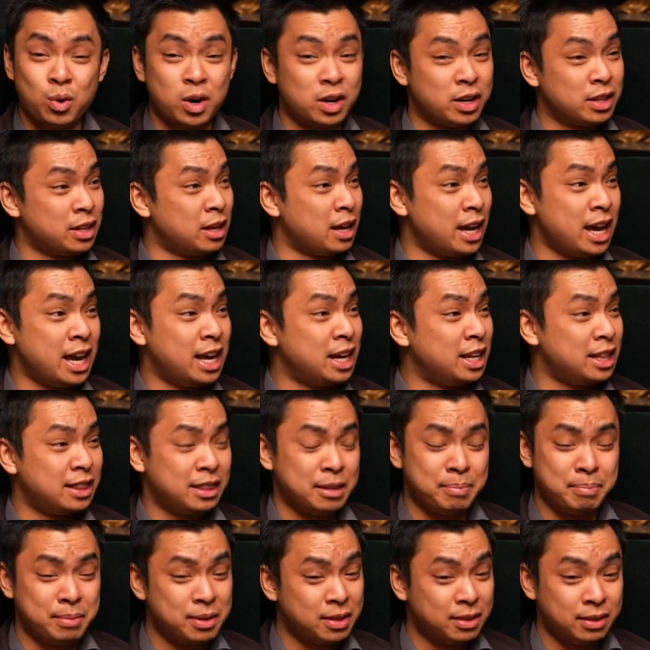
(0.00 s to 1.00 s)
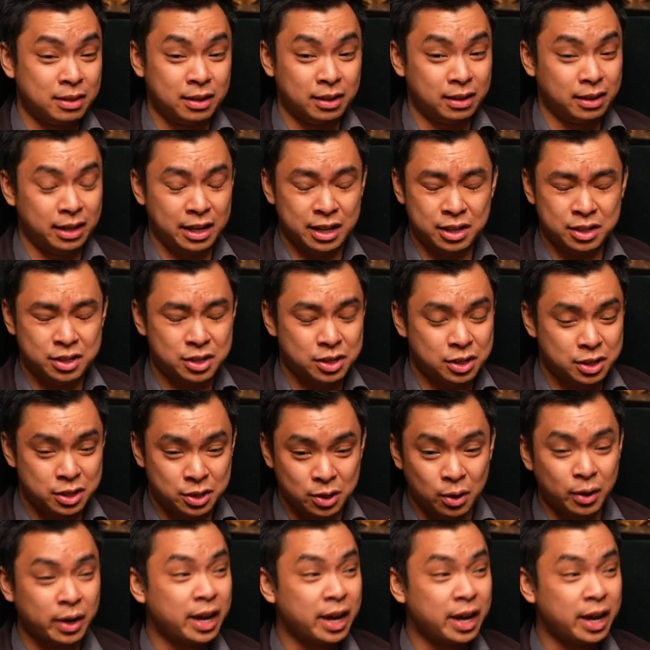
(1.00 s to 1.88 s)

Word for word: one of the, it, the, the, it's so